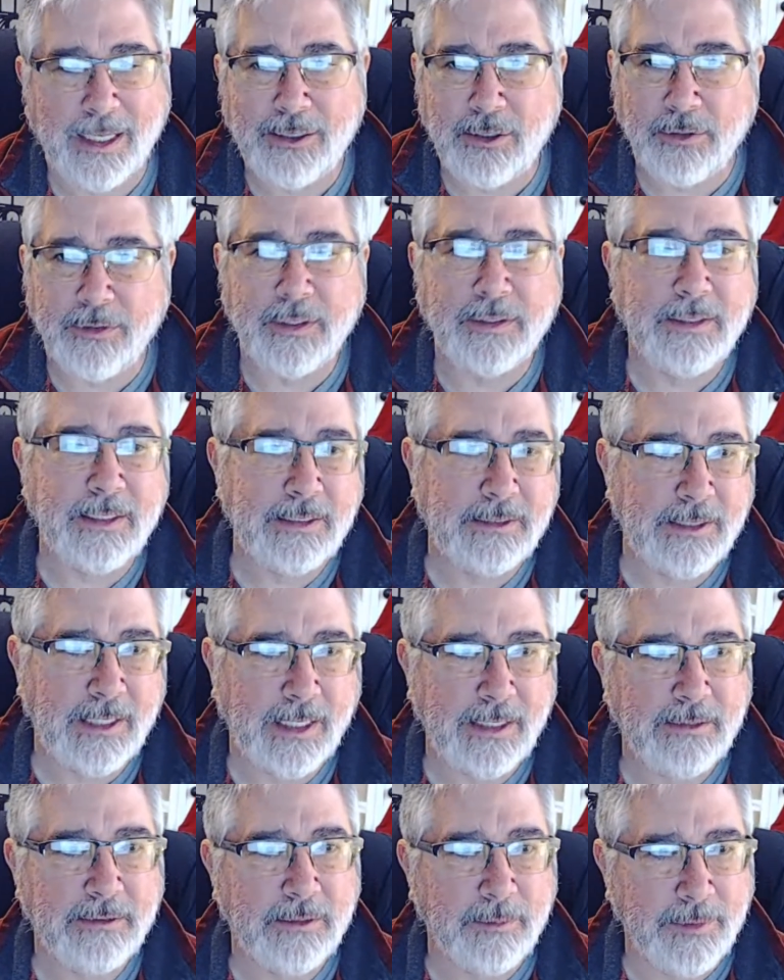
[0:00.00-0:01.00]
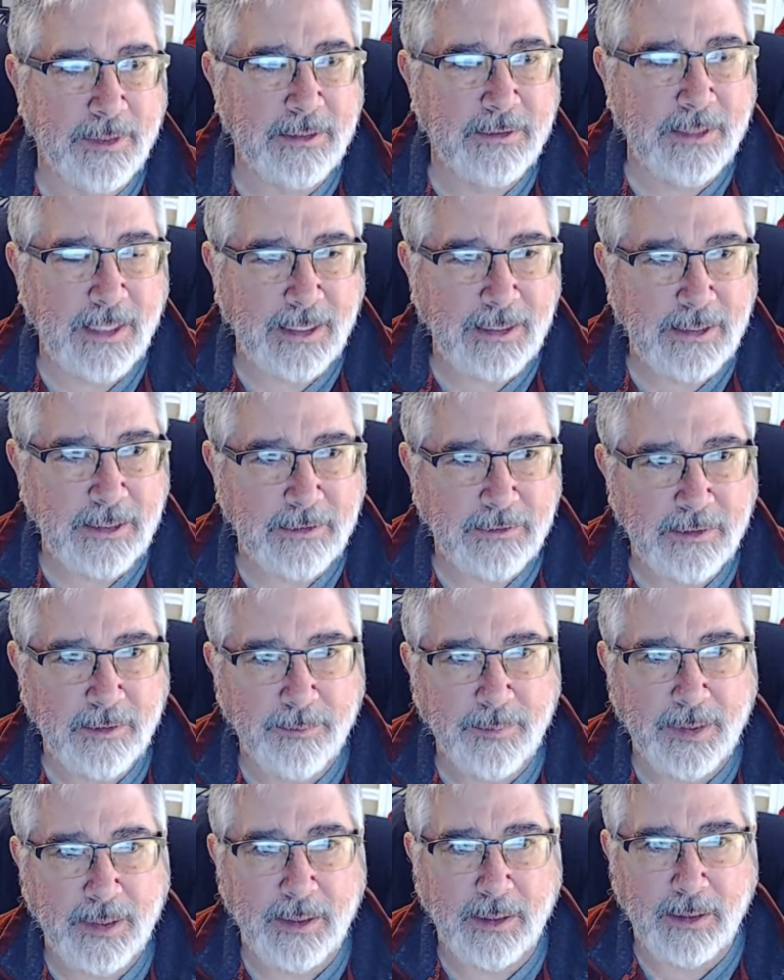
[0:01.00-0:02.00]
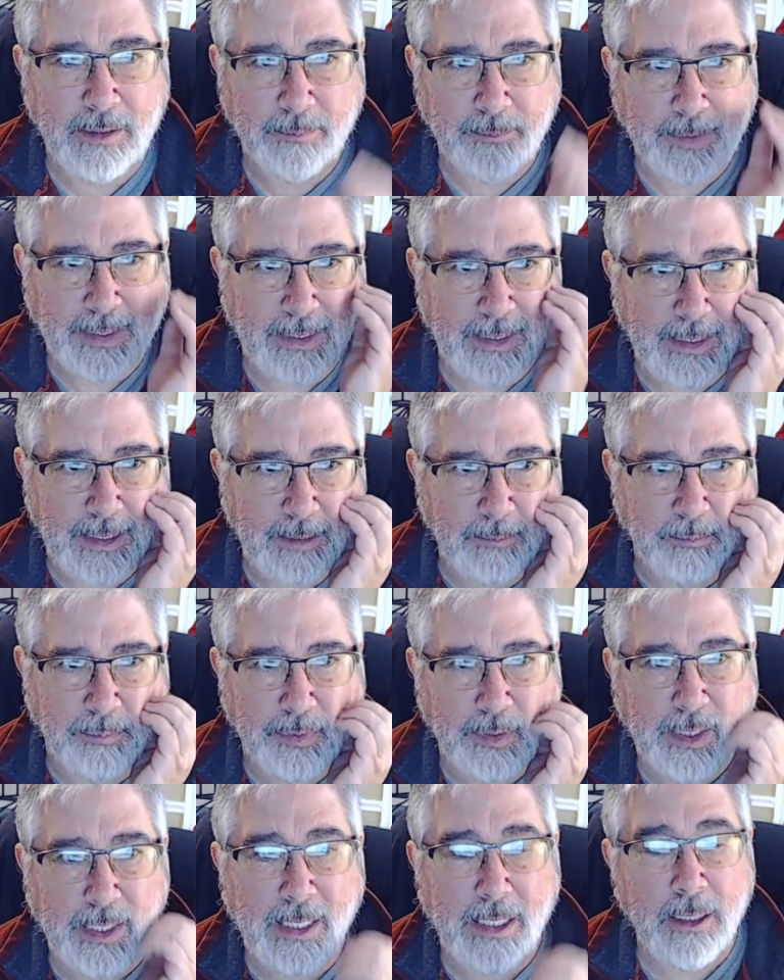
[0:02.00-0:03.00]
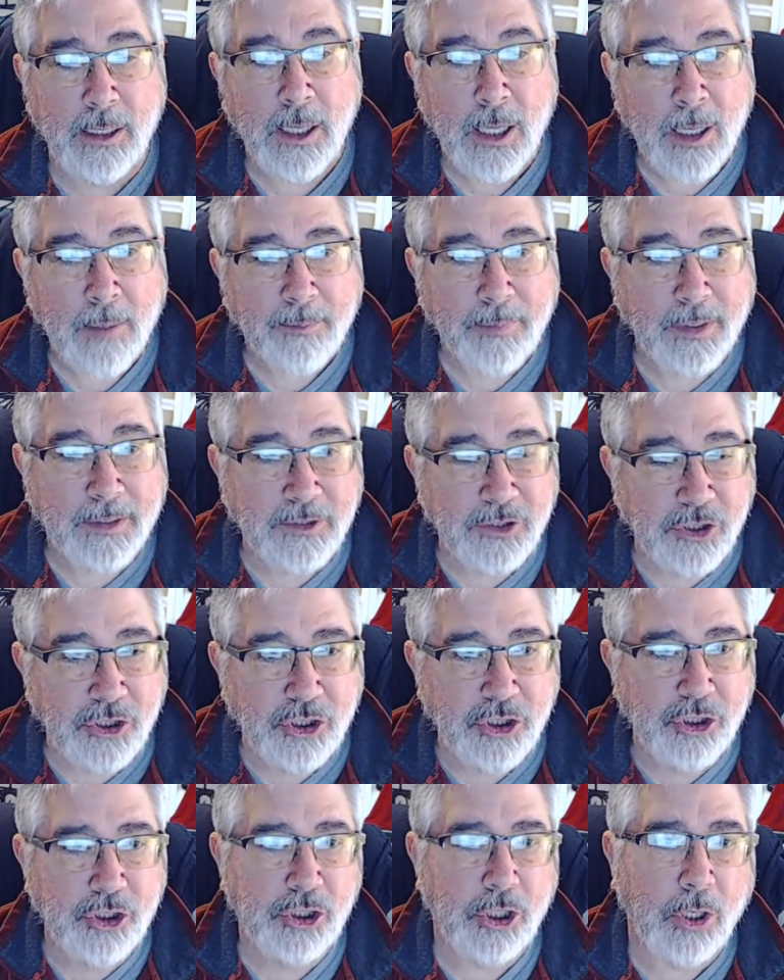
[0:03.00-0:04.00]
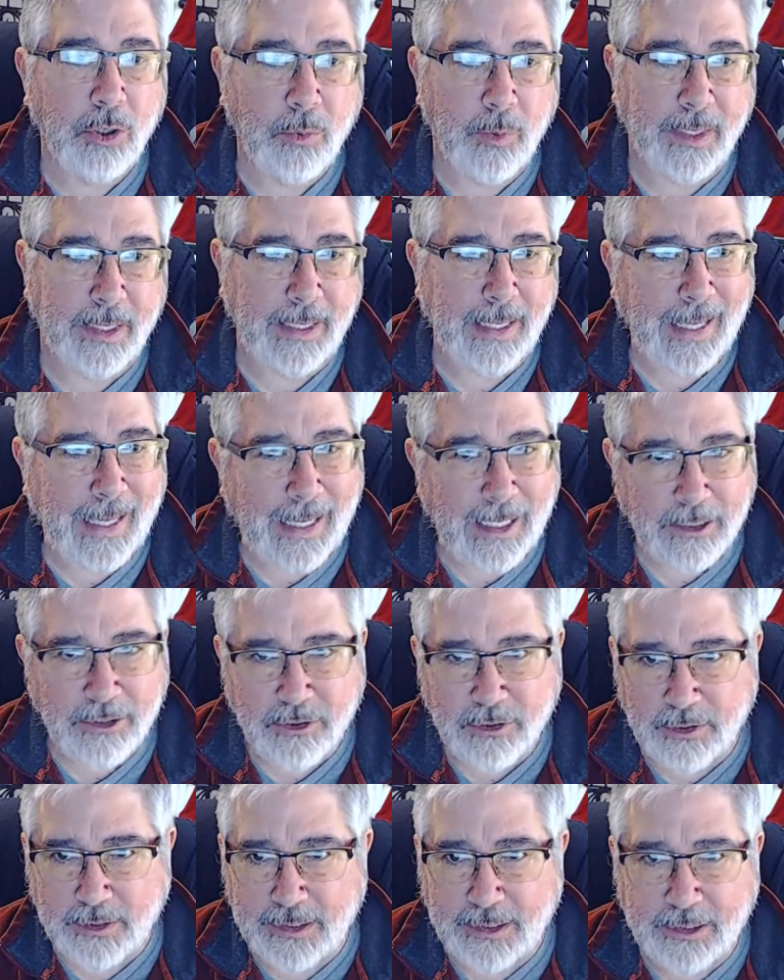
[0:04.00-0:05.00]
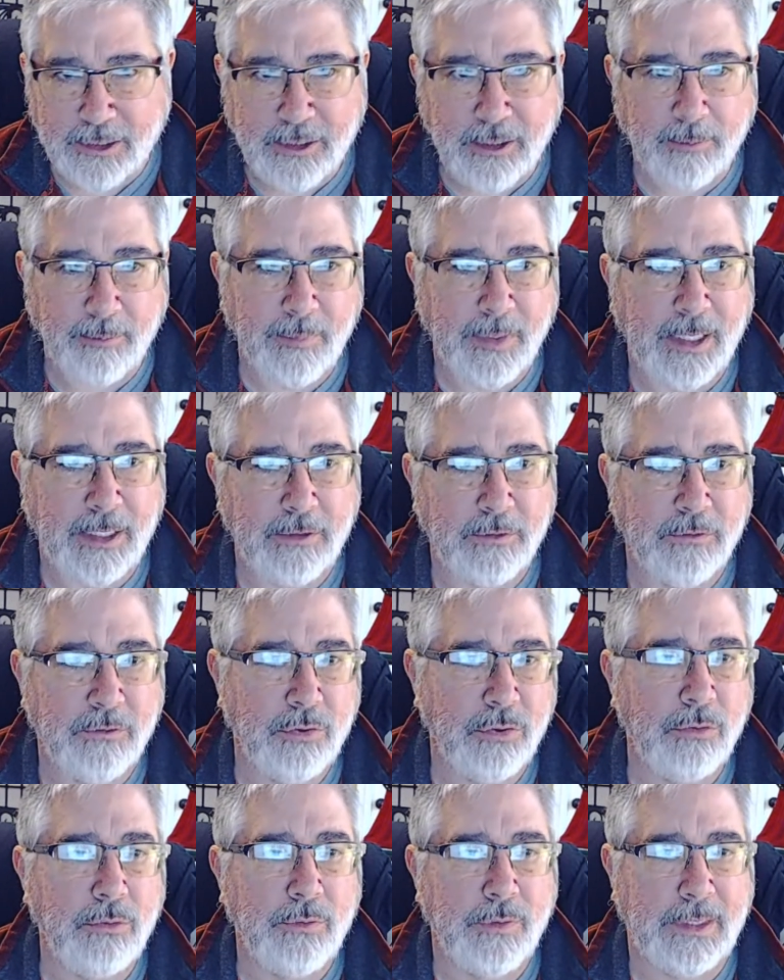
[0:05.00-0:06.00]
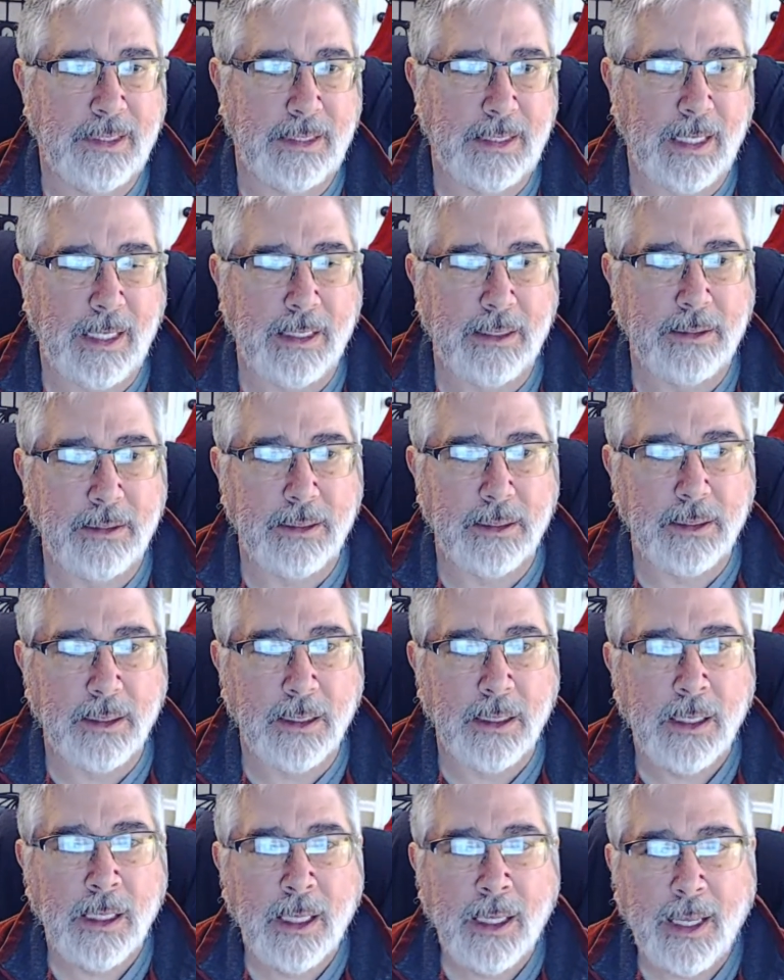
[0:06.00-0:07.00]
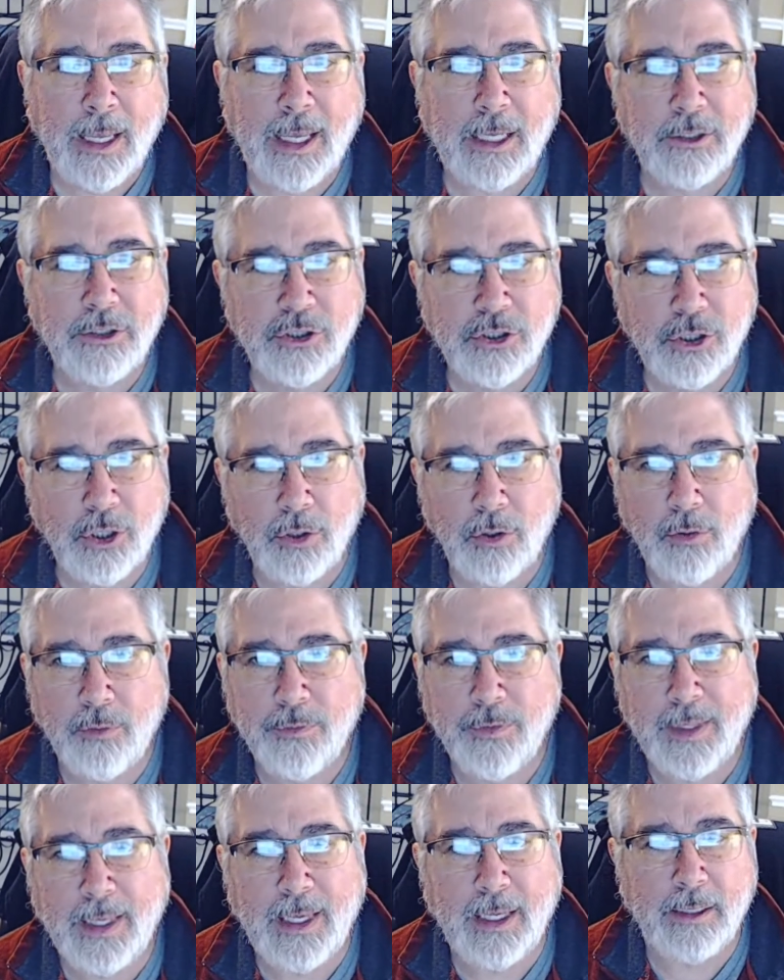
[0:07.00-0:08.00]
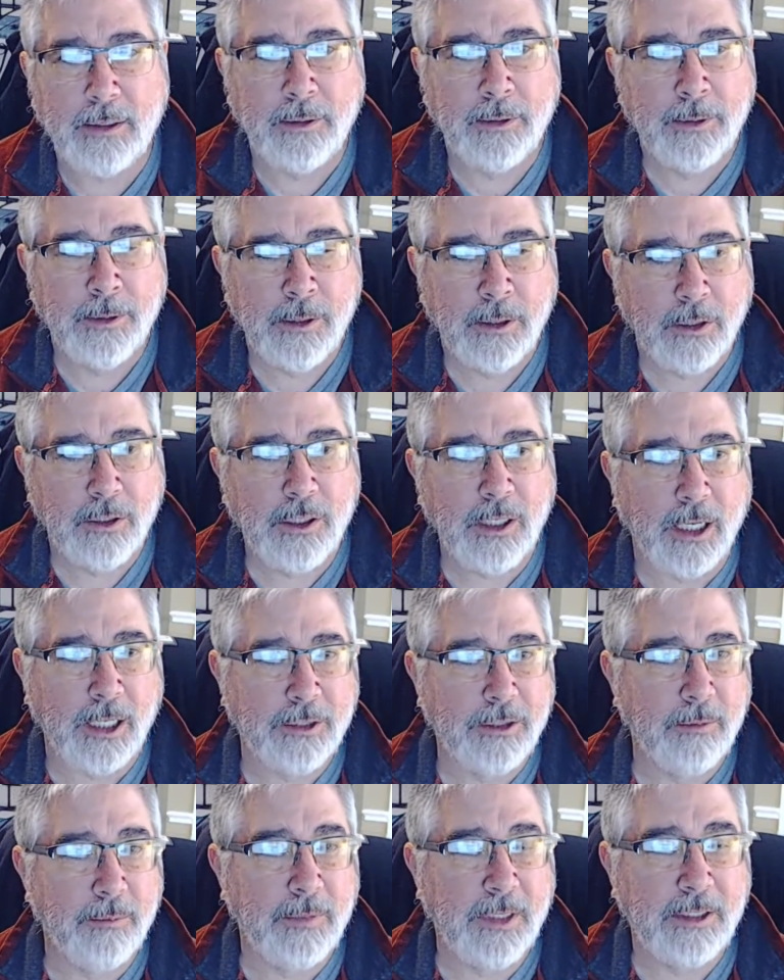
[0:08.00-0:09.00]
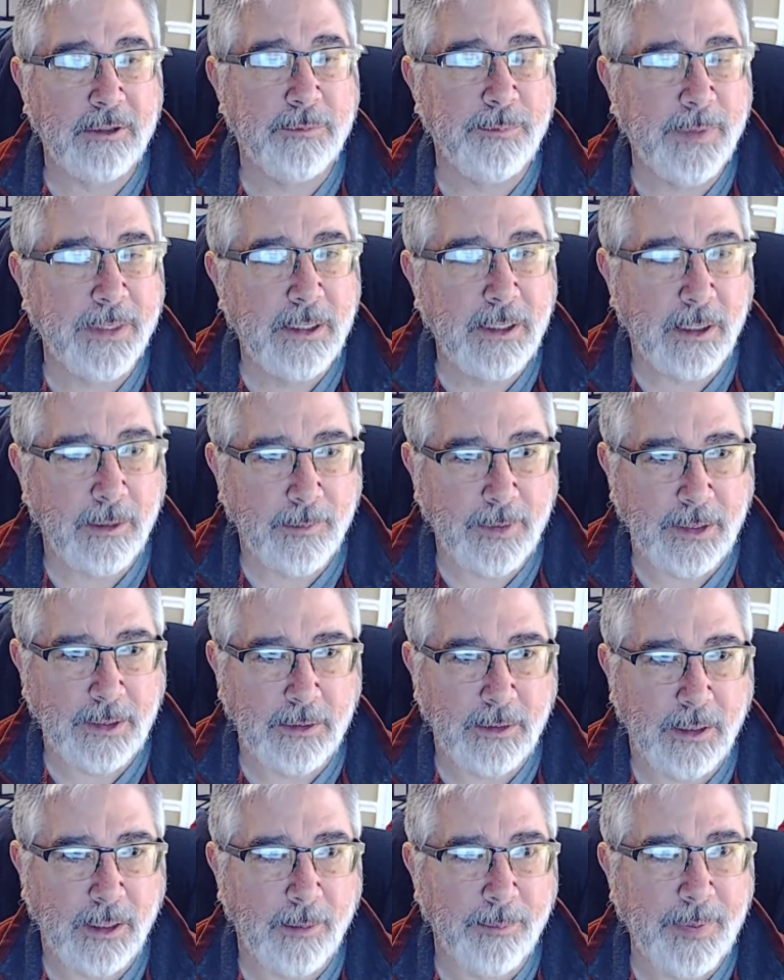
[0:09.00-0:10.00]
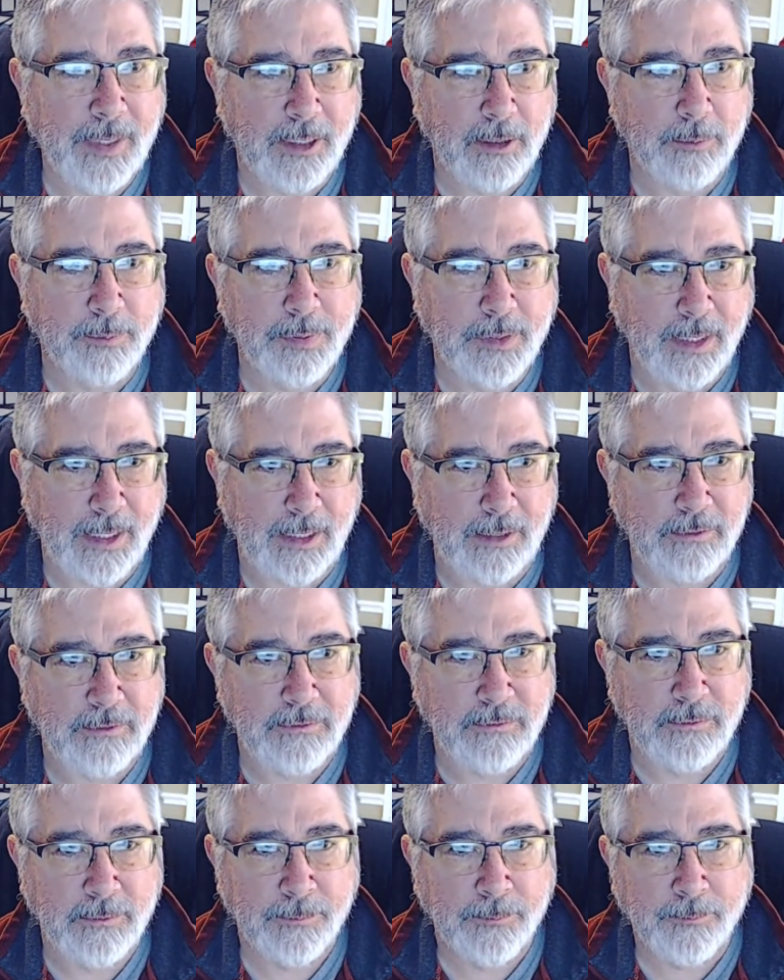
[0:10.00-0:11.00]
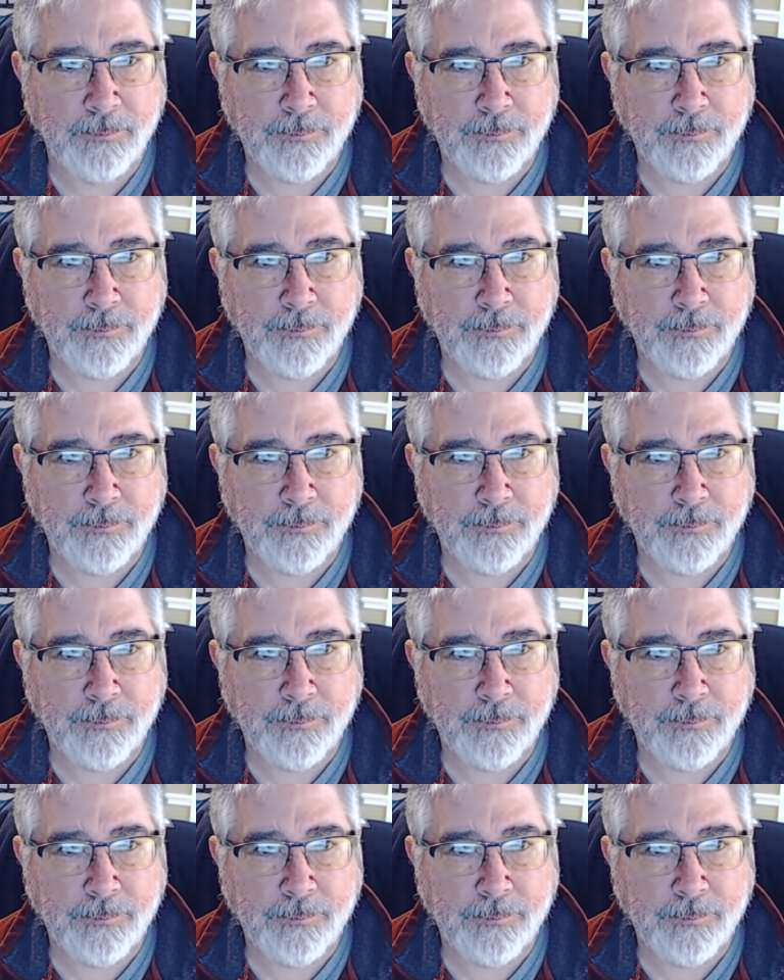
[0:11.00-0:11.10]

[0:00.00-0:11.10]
I know that some of these ideas have been in play, but show it, actually commit to the idea, and show that Gotham is becoming a better place.